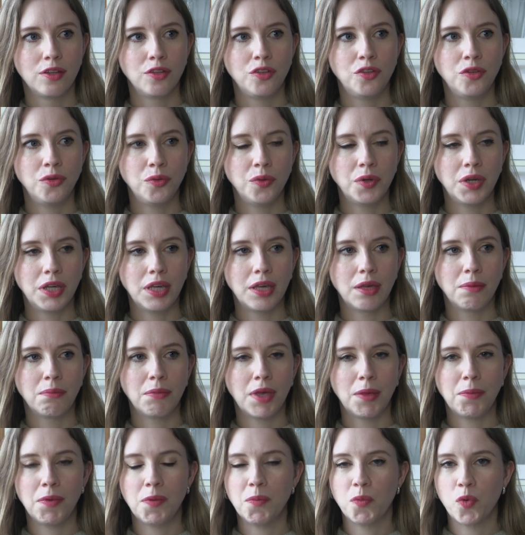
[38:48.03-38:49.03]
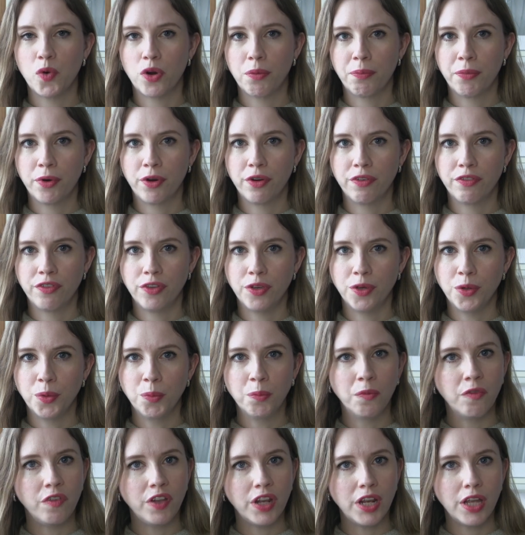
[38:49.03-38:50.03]
doing maybe more
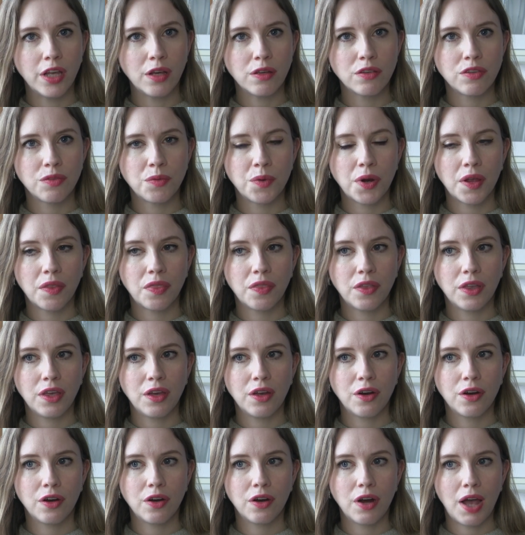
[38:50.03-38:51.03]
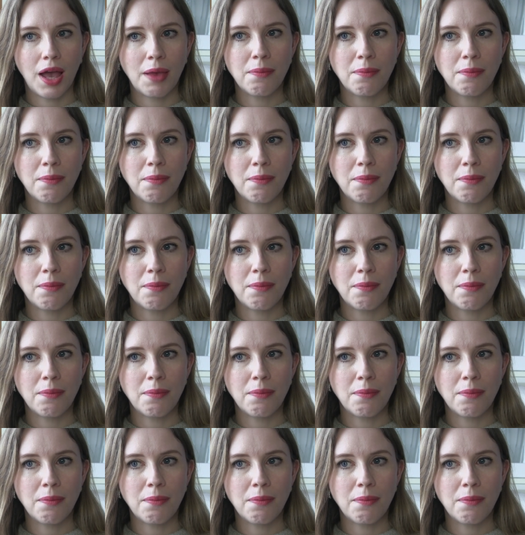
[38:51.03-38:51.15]
perfume videos throughout the year.